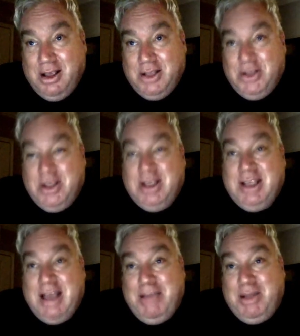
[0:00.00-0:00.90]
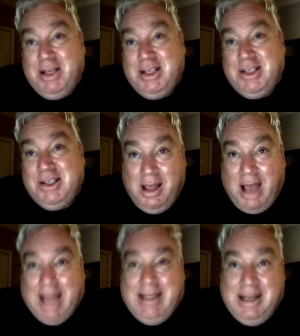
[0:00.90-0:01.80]
So the example is,
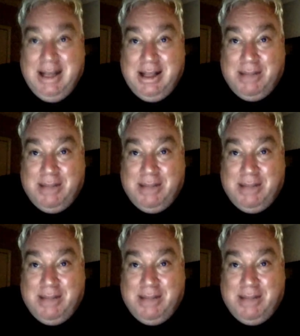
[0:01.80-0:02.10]
I didn't hit the